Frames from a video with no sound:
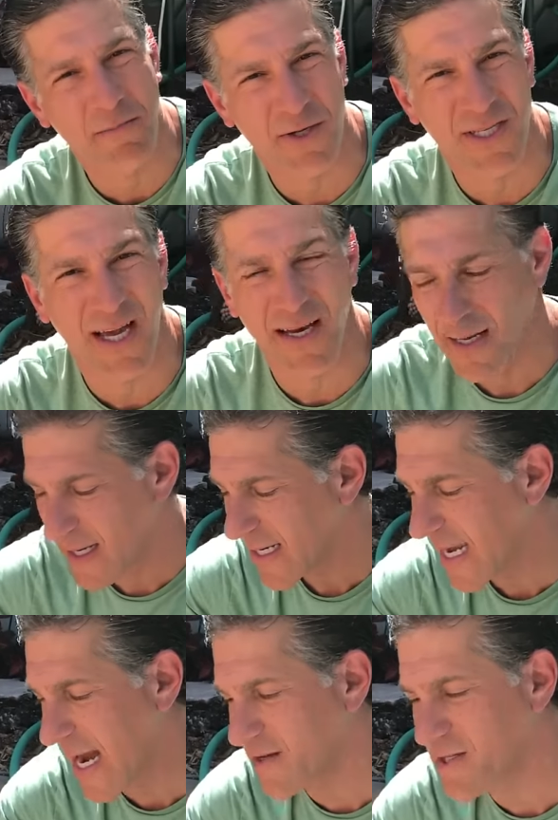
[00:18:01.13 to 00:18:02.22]
percent
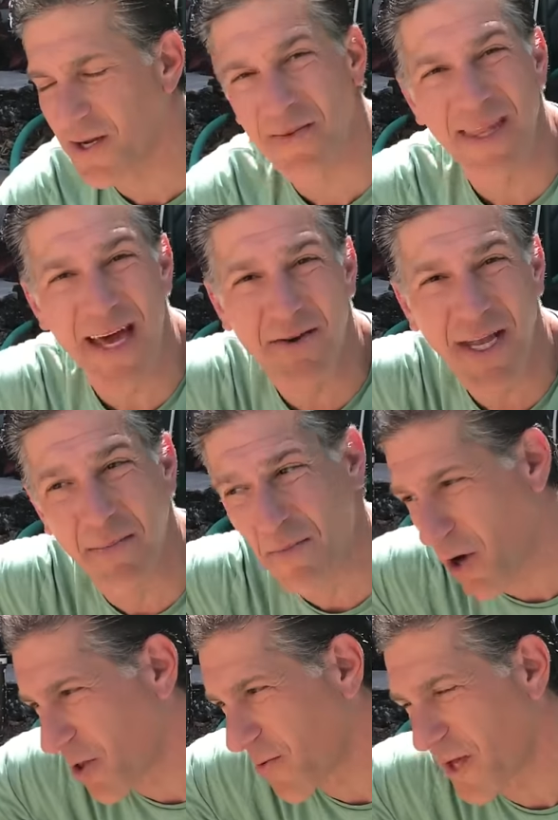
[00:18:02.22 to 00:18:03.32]
calcium, and that'll get me
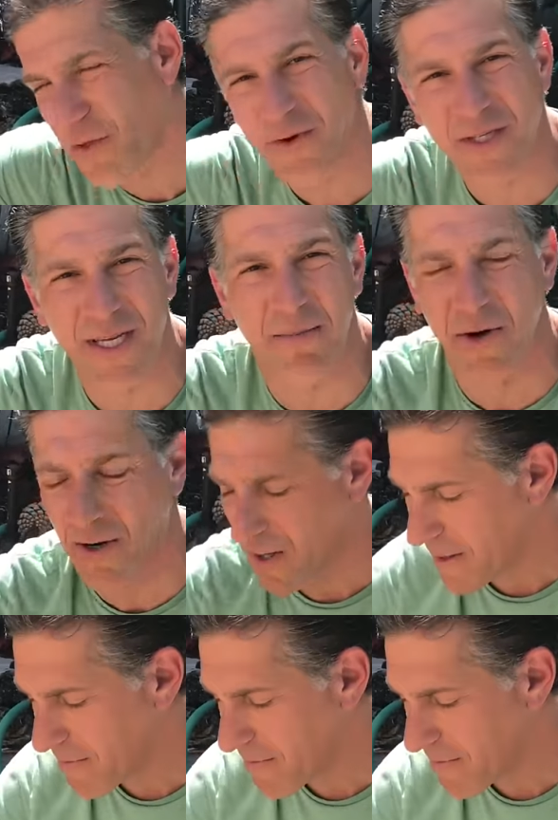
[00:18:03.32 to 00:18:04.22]
all the way through summer.